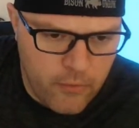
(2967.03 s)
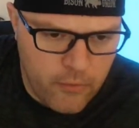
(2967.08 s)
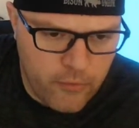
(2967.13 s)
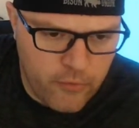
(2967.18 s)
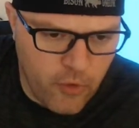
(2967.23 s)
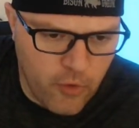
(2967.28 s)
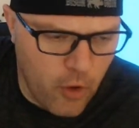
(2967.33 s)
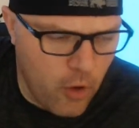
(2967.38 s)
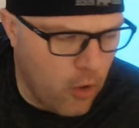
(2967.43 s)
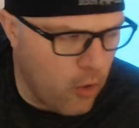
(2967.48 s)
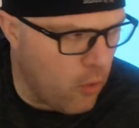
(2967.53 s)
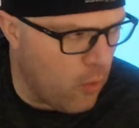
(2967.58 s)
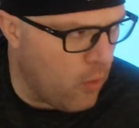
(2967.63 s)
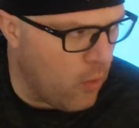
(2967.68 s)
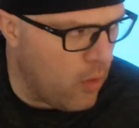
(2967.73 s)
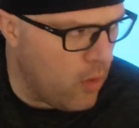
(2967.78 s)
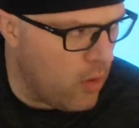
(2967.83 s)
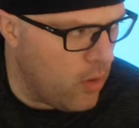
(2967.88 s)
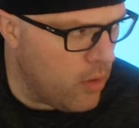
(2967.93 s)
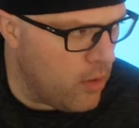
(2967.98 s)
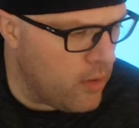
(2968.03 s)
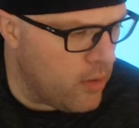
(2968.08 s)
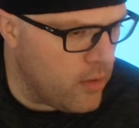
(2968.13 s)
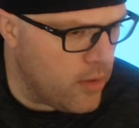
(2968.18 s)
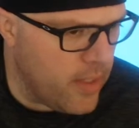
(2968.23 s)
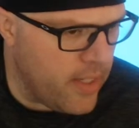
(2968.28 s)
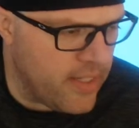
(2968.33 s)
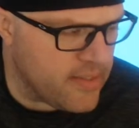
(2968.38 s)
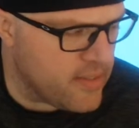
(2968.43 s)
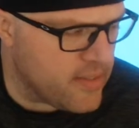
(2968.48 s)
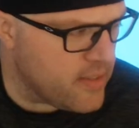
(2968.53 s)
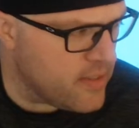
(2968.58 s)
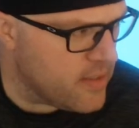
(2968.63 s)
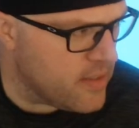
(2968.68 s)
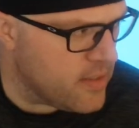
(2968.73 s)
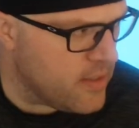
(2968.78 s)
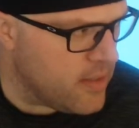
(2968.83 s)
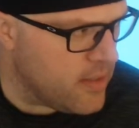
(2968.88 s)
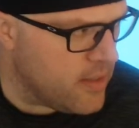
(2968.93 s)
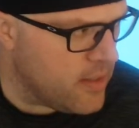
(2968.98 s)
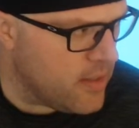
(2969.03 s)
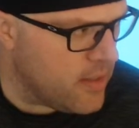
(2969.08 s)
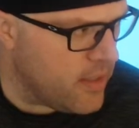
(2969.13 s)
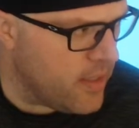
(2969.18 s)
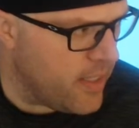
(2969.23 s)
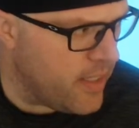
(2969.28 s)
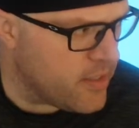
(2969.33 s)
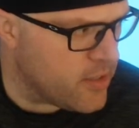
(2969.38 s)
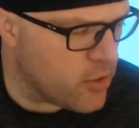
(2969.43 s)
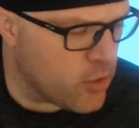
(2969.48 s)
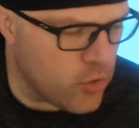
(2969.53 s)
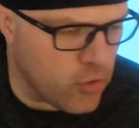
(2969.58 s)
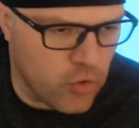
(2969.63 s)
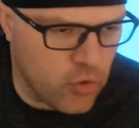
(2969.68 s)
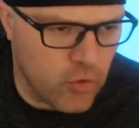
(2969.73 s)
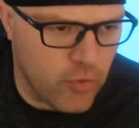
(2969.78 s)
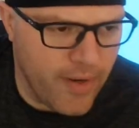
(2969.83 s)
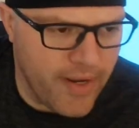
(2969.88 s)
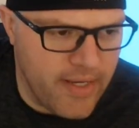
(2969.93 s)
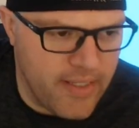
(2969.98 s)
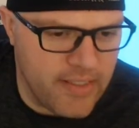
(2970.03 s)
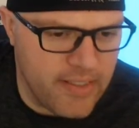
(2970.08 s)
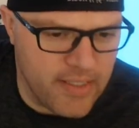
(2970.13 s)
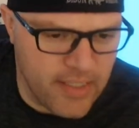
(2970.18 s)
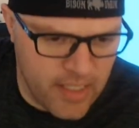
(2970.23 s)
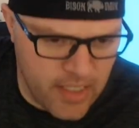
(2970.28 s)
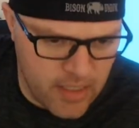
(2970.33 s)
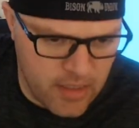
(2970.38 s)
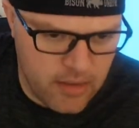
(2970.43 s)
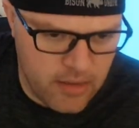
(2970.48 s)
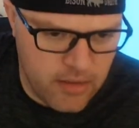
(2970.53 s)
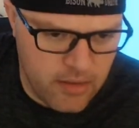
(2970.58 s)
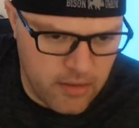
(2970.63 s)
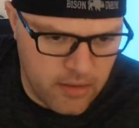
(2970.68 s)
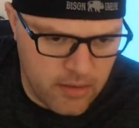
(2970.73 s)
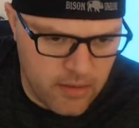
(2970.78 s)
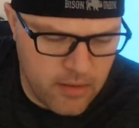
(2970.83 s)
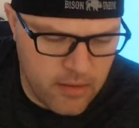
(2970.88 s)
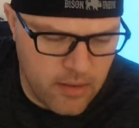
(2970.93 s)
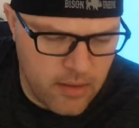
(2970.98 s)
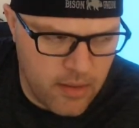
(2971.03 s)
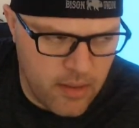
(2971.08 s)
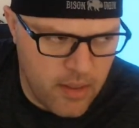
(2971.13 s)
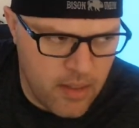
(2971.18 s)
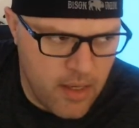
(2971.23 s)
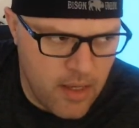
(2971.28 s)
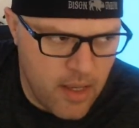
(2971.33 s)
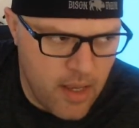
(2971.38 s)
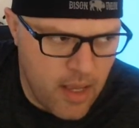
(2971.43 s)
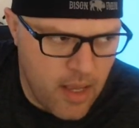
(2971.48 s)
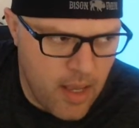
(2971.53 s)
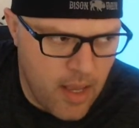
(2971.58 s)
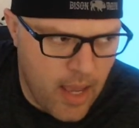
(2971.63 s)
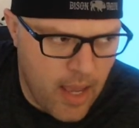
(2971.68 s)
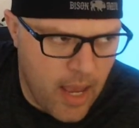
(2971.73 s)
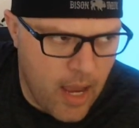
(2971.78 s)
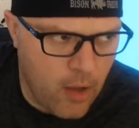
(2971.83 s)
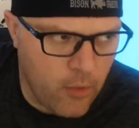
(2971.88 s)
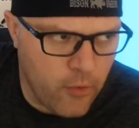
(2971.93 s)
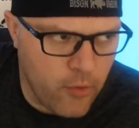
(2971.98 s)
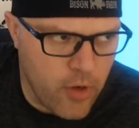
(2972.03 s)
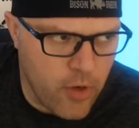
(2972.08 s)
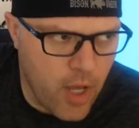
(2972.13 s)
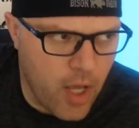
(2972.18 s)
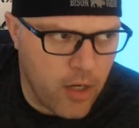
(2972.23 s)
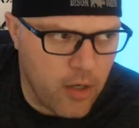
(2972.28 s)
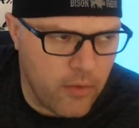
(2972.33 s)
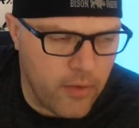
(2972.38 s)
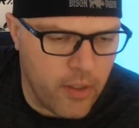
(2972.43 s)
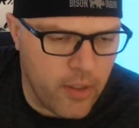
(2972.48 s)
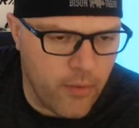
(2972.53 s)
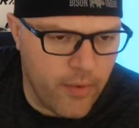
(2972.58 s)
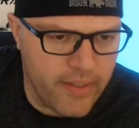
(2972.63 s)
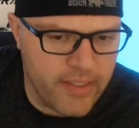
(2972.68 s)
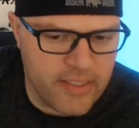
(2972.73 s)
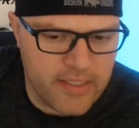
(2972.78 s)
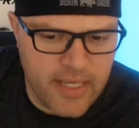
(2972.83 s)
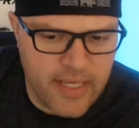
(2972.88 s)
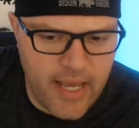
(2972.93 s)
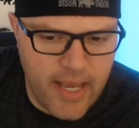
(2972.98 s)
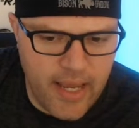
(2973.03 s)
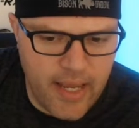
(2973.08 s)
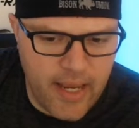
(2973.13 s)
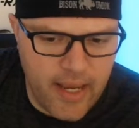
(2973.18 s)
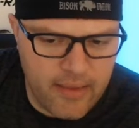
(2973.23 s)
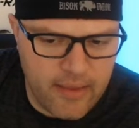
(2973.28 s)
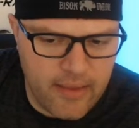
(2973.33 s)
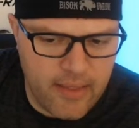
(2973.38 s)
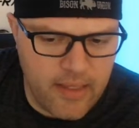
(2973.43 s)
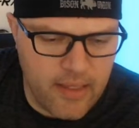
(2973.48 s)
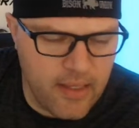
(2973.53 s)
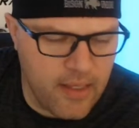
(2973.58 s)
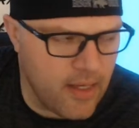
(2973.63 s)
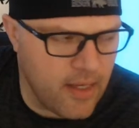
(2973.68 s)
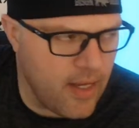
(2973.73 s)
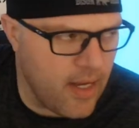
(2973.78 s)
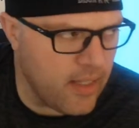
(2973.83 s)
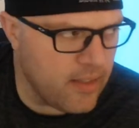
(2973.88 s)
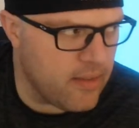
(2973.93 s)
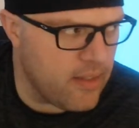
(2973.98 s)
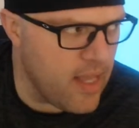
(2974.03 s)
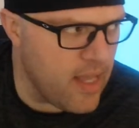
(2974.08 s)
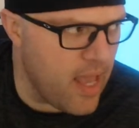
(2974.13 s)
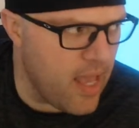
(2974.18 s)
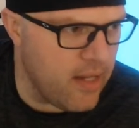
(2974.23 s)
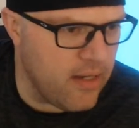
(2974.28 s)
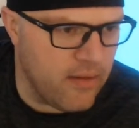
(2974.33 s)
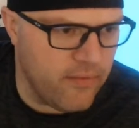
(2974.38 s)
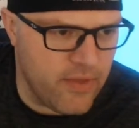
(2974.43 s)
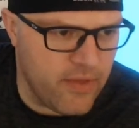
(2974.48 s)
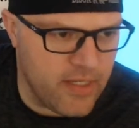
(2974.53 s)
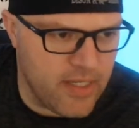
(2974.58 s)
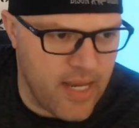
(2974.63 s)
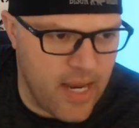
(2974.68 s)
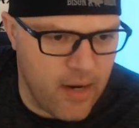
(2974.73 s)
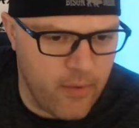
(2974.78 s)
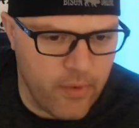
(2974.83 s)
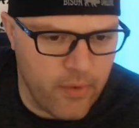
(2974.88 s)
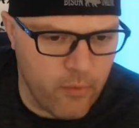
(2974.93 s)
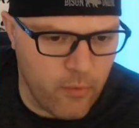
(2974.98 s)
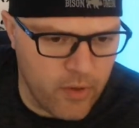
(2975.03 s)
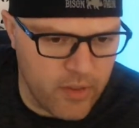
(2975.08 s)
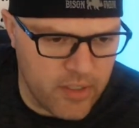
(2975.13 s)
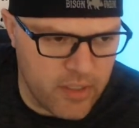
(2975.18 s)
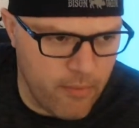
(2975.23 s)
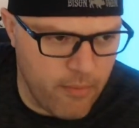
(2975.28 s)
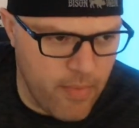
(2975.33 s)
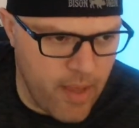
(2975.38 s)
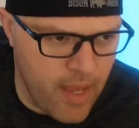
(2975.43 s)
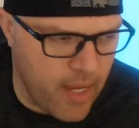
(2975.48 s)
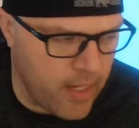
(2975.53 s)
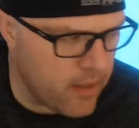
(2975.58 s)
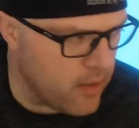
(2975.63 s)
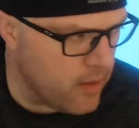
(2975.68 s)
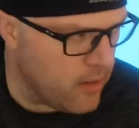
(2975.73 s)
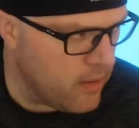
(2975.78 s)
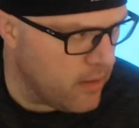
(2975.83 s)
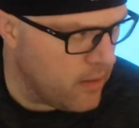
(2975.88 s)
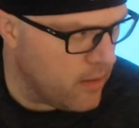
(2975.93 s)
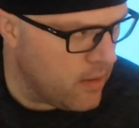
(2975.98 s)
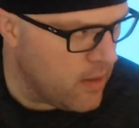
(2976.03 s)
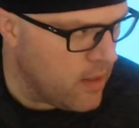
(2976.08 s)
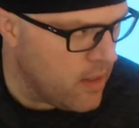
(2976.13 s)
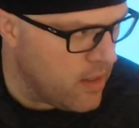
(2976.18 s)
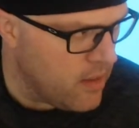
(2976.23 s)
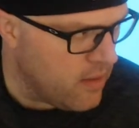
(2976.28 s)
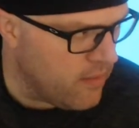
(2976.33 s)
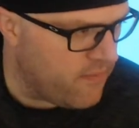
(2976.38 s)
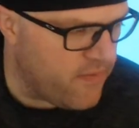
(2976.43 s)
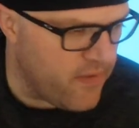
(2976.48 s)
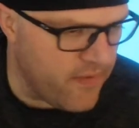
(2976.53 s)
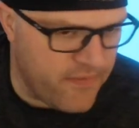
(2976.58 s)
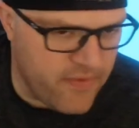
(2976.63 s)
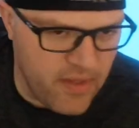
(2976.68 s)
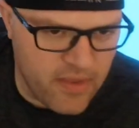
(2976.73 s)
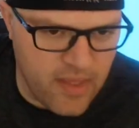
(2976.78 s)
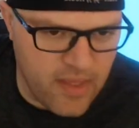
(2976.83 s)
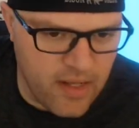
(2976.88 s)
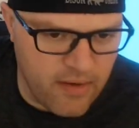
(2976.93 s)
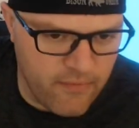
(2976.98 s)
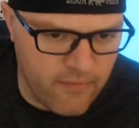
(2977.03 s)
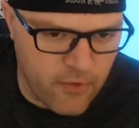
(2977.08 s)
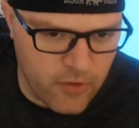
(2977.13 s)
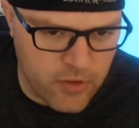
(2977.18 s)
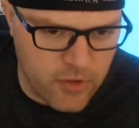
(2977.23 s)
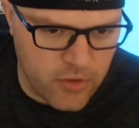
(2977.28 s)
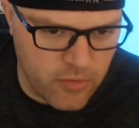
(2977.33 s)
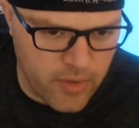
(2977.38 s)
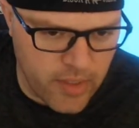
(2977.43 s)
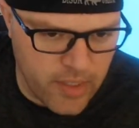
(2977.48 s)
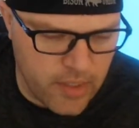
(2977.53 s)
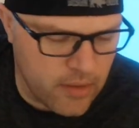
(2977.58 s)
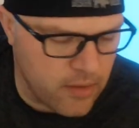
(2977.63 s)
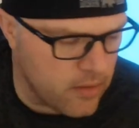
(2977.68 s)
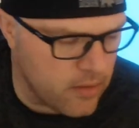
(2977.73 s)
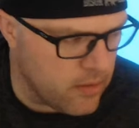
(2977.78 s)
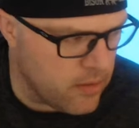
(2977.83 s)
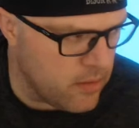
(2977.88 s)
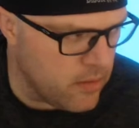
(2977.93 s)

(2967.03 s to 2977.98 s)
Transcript: So it's crazy how they're not only going to say at the end of the day, we want to make the 50th anniversary